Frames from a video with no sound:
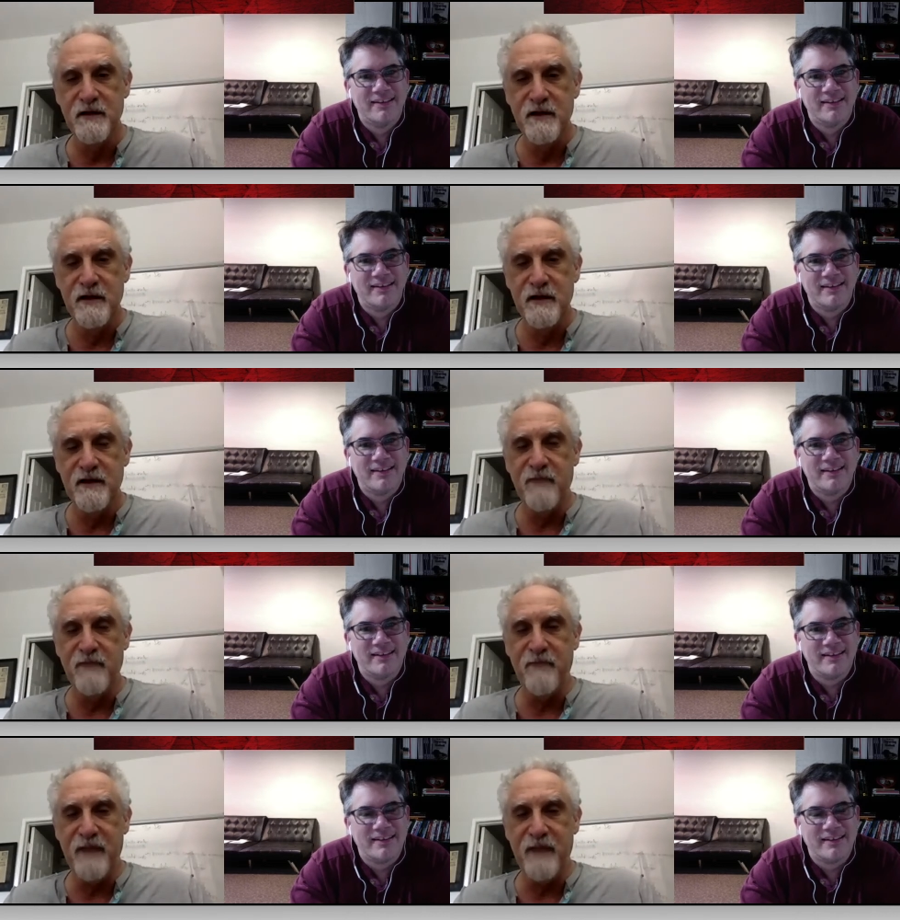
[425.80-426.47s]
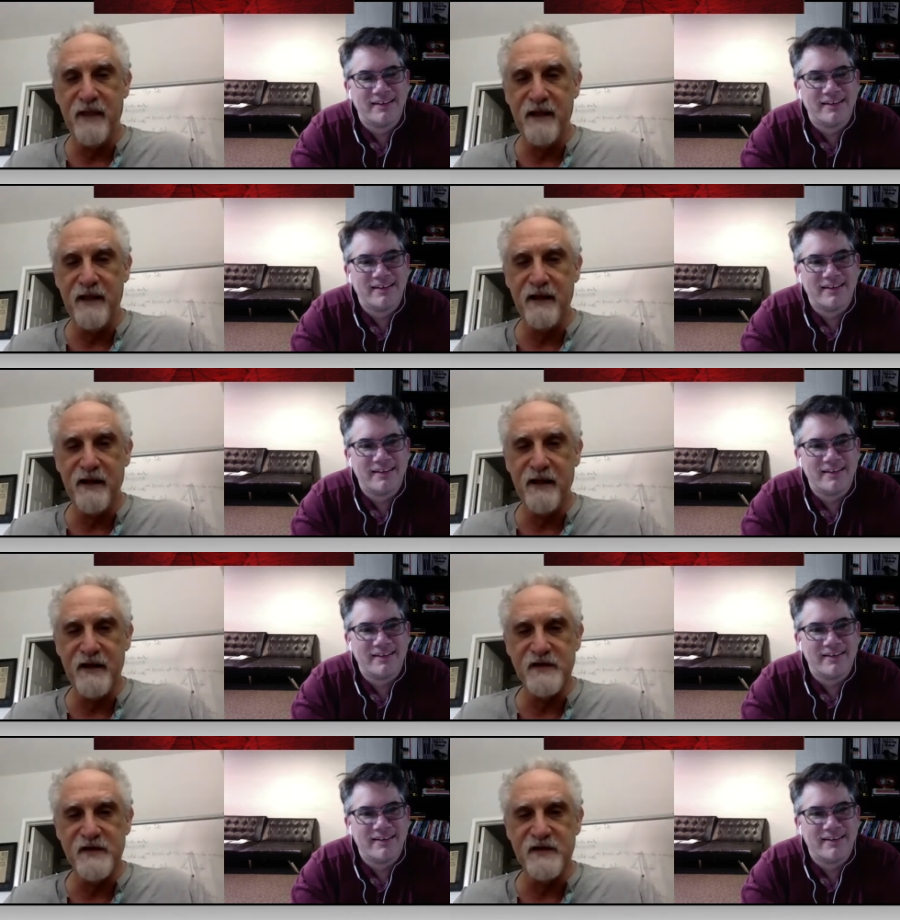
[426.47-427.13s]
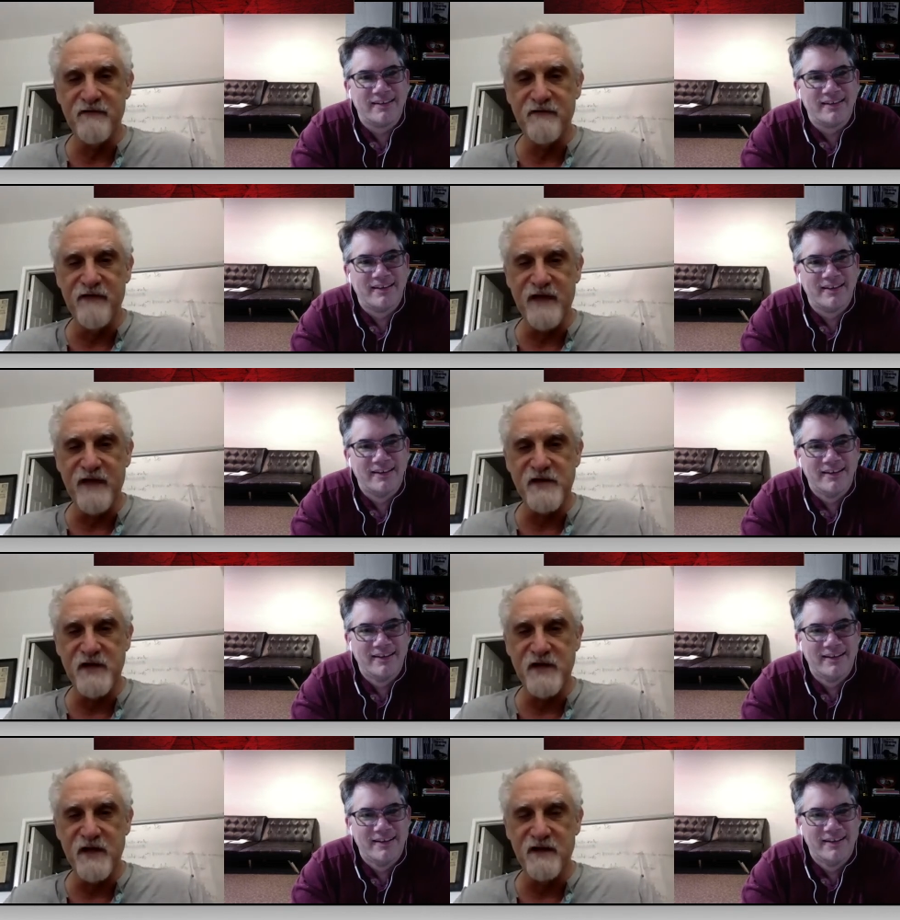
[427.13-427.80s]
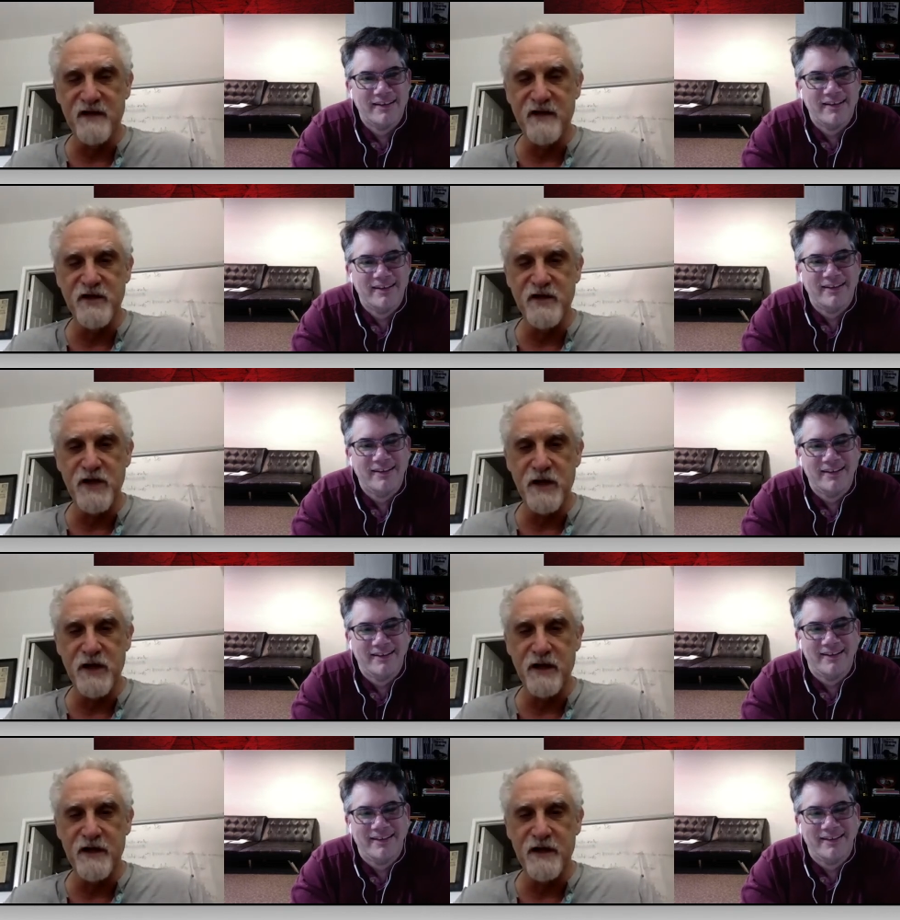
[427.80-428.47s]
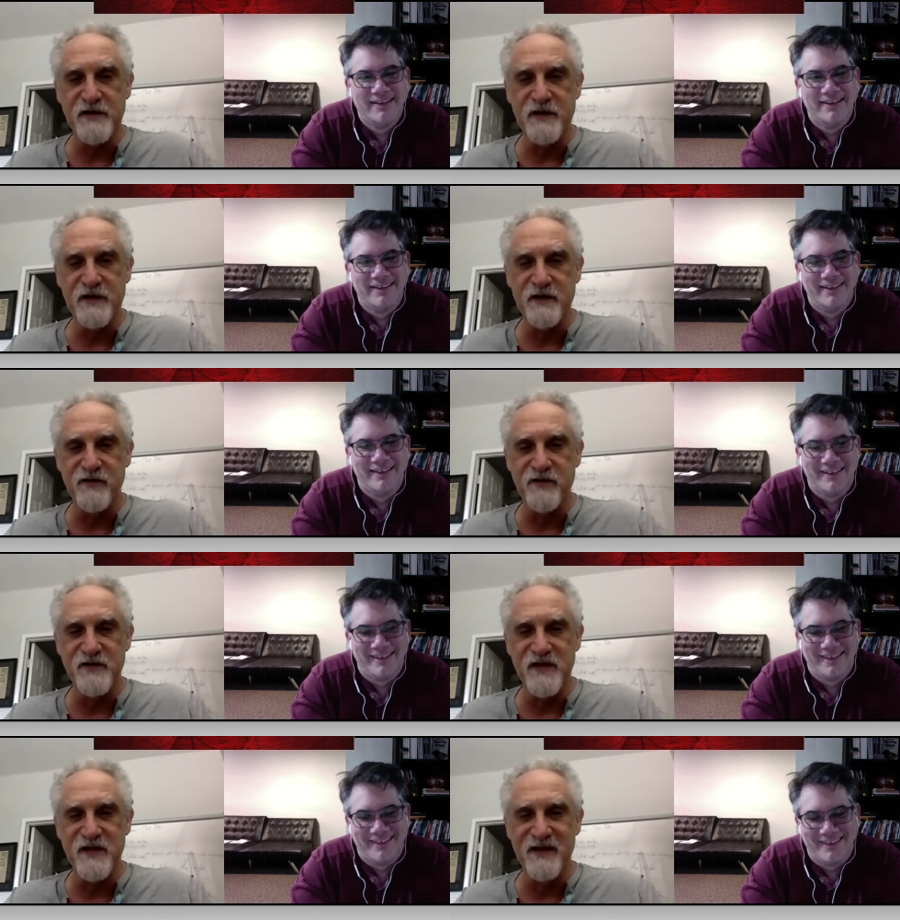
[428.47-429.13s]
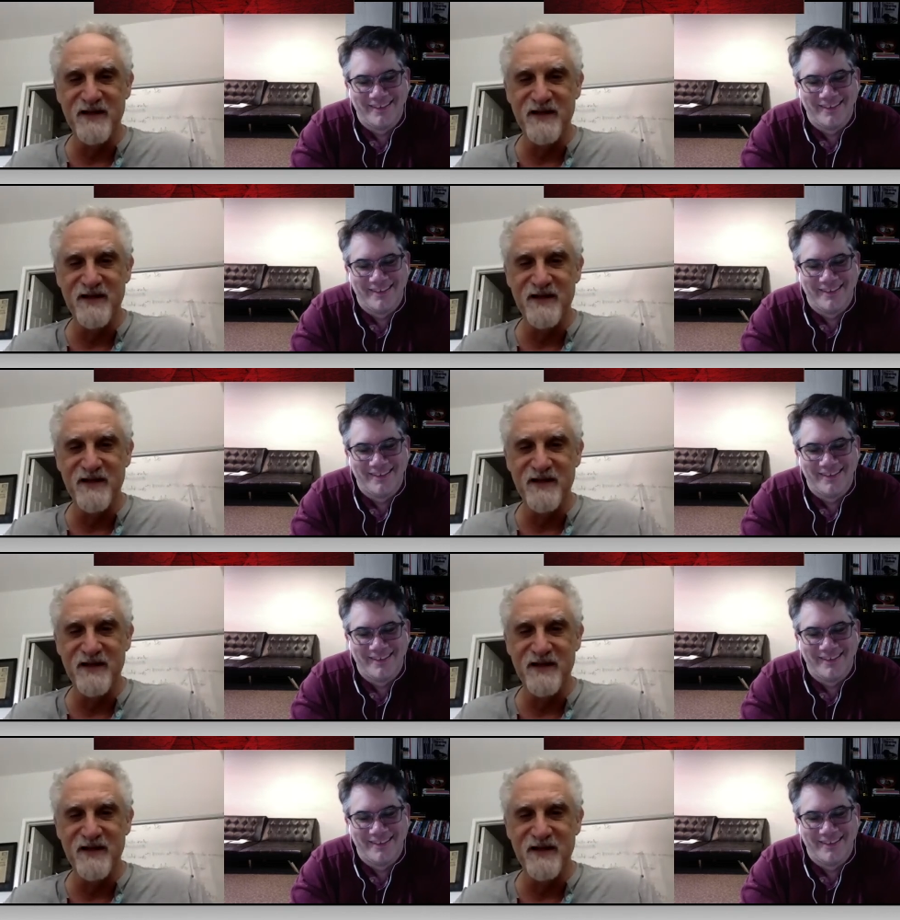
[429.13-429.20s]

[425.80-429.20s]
Speaker 1: the pig is invested, the chicken is interested.